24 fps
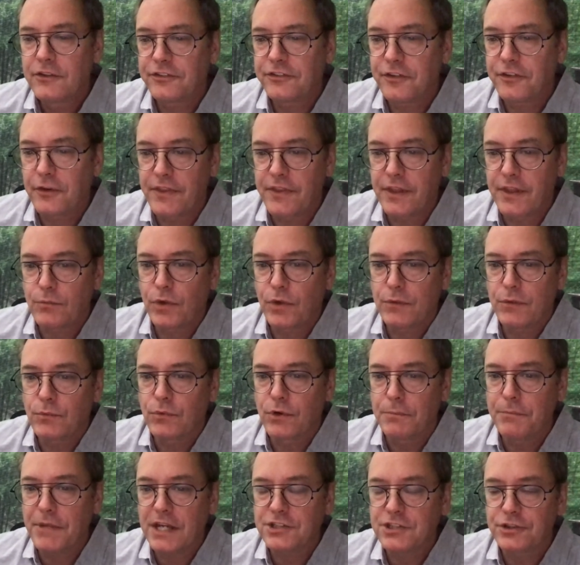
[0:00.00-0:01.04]
So that when
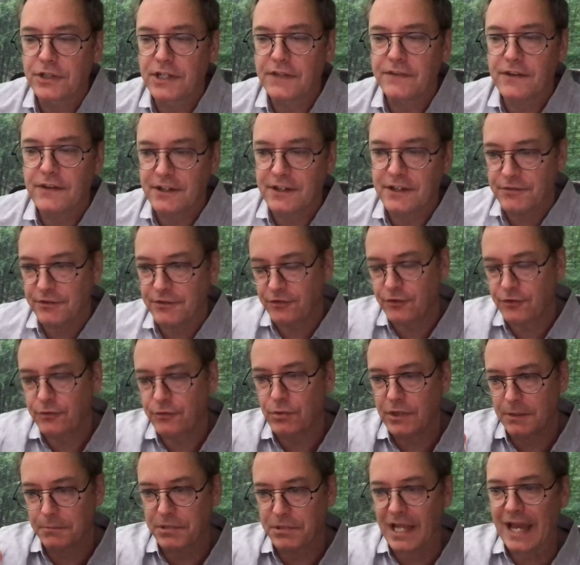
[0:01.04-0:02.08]
we're measuring the difference
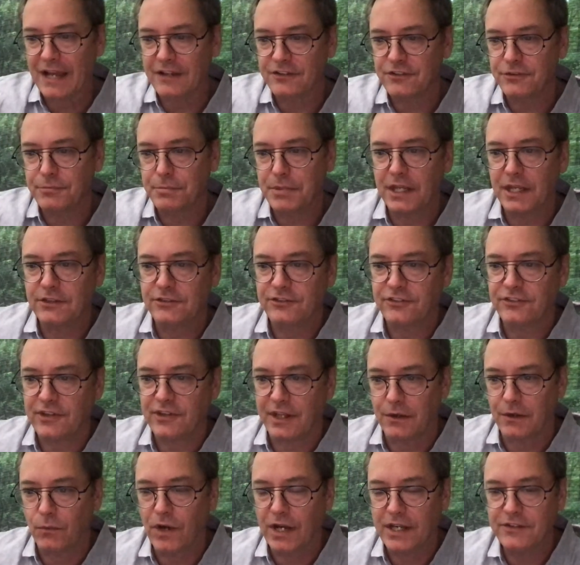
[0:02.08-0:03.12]
between a black space
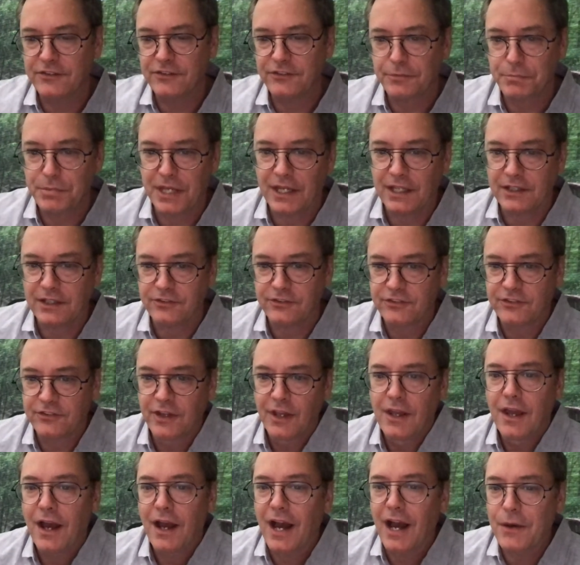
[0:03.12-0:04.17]
and a white space,
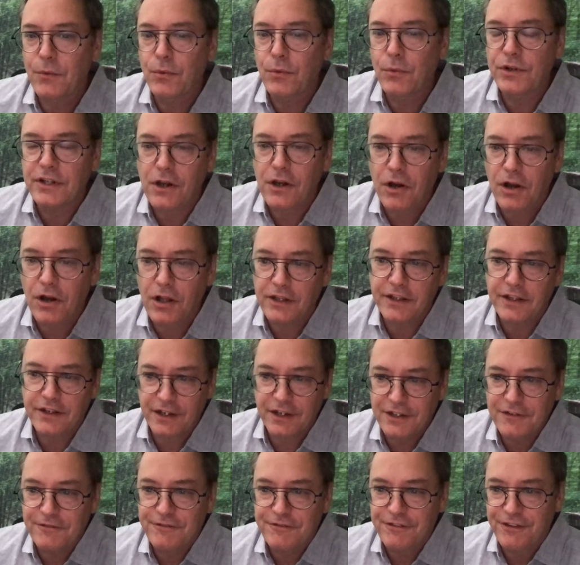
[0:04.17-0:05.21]
I wouldn't call
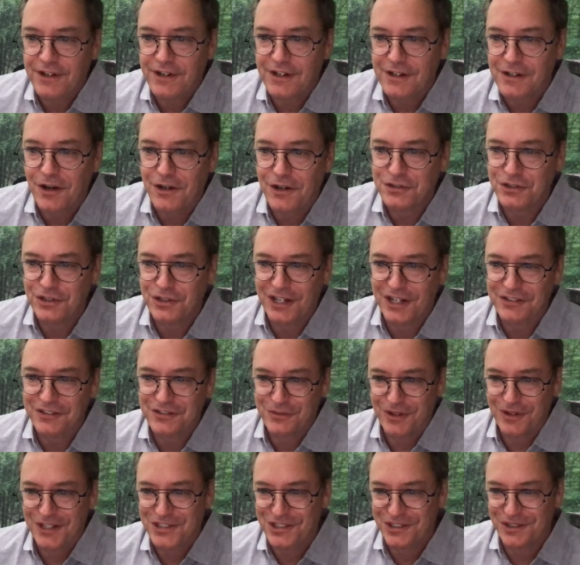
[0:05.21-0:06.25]
it an infinite
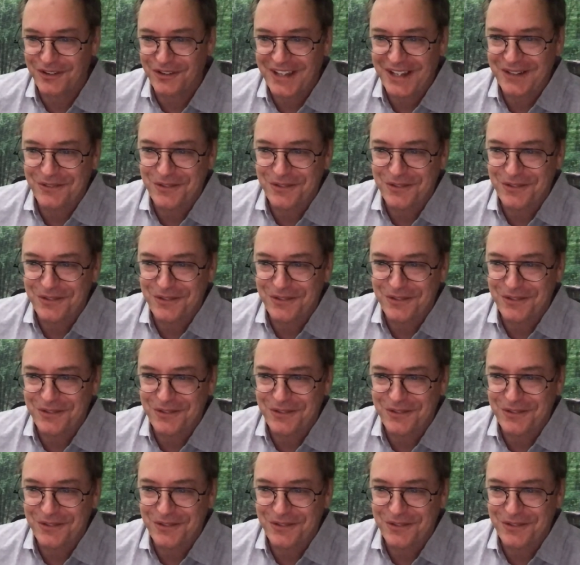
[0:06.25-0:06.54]
contrast ratio.